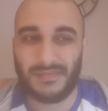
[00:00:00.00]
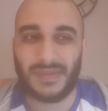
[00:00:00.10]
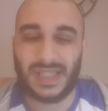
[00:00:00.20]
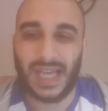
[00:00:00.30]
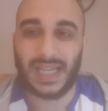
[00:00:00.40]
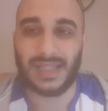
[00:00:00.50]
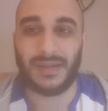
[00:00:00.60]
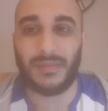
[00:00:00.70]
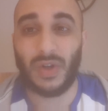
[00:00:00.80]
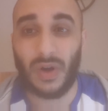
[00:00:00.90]
say to
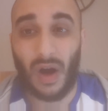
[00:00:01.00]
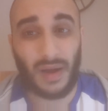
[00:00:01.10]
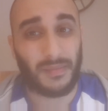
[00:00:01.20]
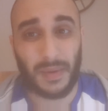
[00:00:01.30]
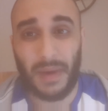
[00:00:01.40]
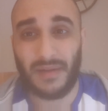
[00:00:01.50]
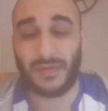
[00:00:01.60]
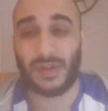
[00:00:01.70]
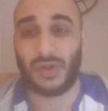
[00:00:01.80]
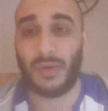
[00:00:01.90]
them, look, I'm the man for
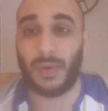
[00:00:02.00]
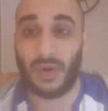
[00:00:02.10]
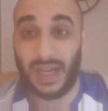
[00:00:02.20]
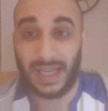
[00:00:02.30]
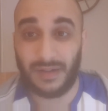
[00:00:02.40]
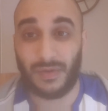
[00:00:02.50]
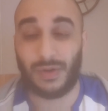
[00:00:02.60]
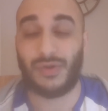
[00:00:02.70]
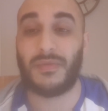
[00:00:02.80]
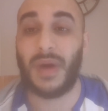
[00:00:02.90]
the job or the lady for the
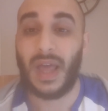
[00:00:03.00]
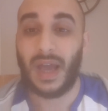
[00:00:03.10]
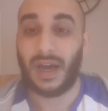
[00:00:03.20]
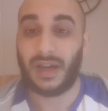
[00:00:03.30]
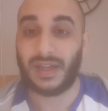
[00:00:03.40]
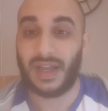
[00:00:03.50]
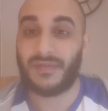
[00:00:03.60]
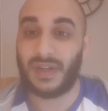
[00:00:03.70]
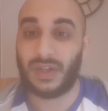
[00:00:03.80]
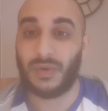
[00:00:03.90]
job, and I can
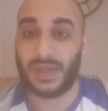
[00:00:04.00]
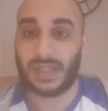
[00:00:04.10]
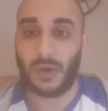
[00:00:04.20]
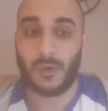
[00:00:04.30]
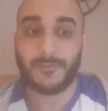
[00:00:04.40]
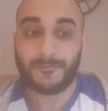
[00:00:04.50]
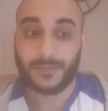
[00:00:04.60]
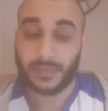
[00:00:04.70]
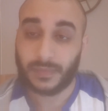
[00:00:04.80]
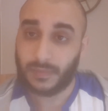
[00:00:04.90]
definitely do it. So
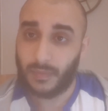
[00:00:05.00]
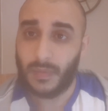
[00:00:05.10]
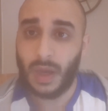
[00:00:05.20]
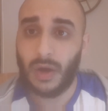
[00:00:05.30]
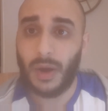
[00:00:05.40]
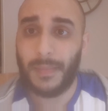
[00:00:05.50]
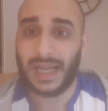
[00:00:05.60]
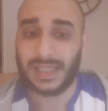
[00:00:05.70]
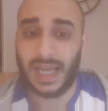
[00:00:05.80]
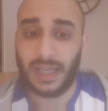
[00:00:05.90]
going
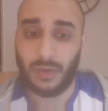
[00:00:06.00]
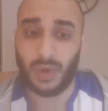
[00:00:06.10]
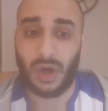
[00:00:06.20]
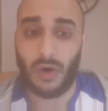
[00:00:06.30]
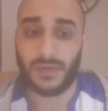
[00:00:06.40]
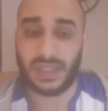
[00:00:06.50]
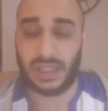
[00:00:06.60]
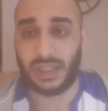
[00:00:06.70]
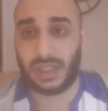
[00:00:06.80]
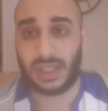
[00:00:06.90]
back to that, you want to
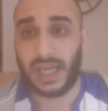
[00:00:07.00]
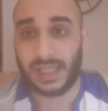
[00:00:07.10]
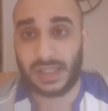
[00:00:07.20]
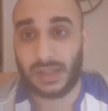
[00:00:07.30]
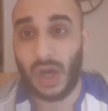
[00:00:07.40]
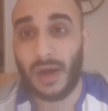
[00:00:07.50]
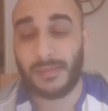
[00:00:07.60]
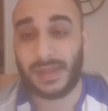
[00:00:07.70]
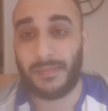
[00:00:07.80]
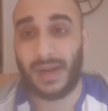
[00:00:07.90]
obviously just get
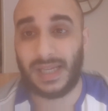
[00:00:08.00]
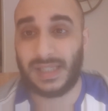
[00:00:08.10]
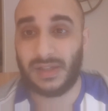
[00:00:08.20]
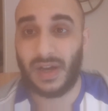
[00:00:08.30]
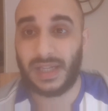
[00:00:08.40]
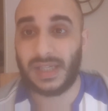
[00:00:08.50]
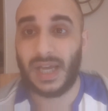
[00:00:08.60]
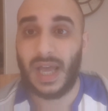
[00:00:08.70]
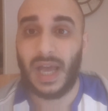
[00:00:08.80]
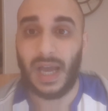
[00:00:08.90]
terms in place signed.
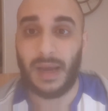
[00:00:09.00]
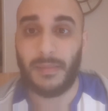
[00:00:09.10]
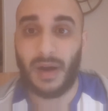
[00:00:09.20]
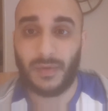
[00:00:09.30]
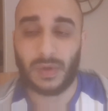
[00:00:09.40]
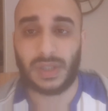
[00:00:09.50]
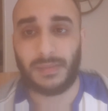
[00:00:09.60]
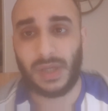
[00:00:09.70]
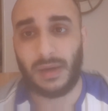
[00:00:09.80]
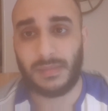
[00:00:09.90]
I've got
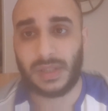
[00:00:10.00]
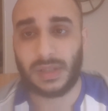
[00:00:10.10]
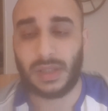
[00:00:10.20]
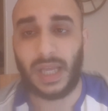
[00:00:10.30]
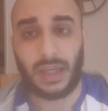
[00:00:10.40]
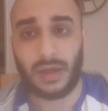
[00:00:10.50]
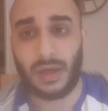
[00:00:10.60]
some terms that you,